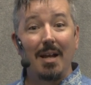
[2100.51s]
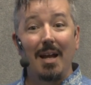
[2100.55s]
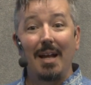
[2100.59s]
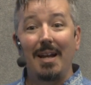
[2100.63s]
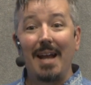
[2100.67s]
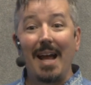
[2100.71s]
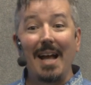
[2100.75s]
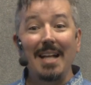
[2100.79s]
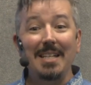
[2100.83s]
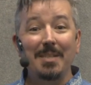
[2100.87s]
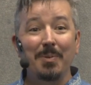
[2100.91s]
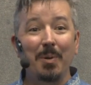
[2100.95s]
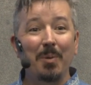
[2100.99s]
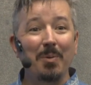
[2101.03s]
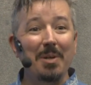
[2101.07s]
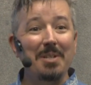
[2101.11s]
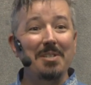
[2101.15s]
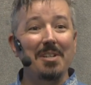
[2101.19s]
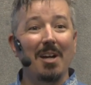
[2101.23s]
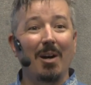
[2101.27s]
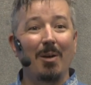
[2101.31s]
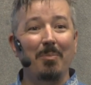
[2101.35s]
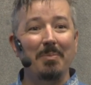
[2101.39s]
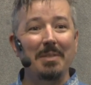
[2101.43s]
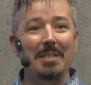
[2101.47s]
And Ansible would
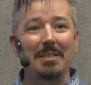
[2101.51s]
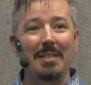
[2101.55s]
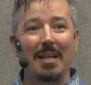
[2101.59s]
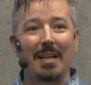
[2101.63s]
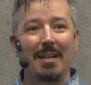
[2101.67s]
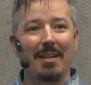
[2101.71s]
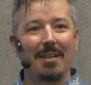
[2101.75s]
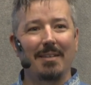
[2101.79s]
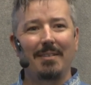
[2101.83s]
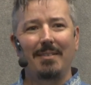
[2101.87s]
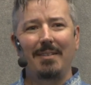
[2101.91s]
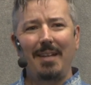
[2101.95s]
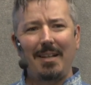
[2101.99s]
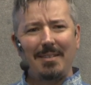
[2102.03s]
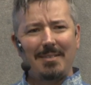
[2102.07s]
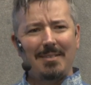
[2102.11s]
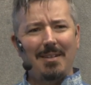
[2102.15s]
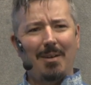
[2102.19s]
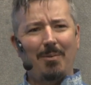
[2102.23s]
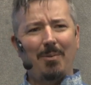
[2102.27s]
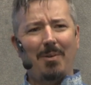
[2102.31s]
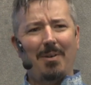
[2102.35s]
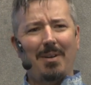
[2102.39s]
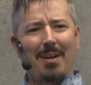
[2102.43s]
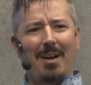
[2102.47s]
show up and say, that's
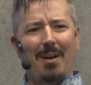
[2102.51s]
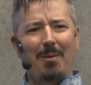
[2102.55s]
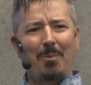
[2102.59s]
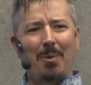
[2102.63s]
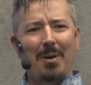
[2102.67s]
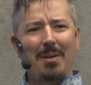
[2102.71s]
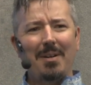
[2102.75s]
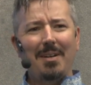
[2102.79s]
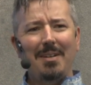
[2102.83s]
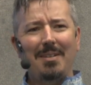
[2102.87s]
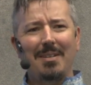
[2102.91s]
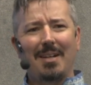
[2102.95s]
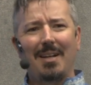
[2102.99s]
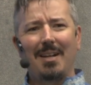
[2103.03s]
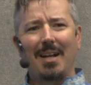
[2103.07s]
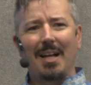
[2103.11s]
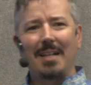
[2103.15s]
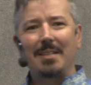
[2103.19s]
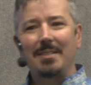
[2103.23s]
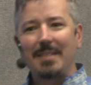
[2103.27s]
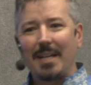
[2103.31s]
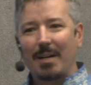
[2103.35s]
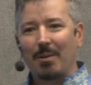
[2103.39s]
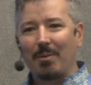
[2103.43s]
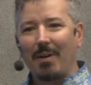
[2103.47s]
not what I wanted,
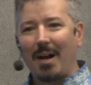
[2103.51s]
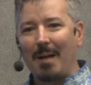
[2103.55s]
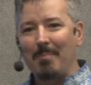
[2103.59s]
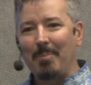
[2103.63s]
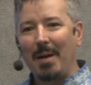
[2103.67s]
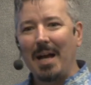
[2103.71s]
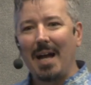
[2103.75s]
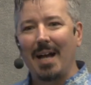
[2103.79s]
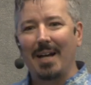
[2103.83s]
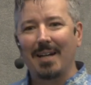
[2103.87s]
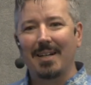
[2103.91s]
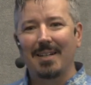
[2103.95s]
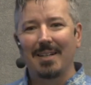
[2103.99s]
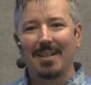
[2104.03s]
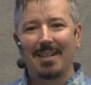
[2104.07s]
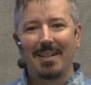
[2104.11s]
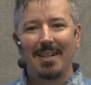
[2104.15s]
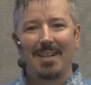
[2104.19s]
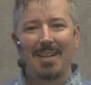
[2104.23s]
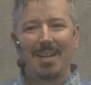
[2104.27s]
and set it right back.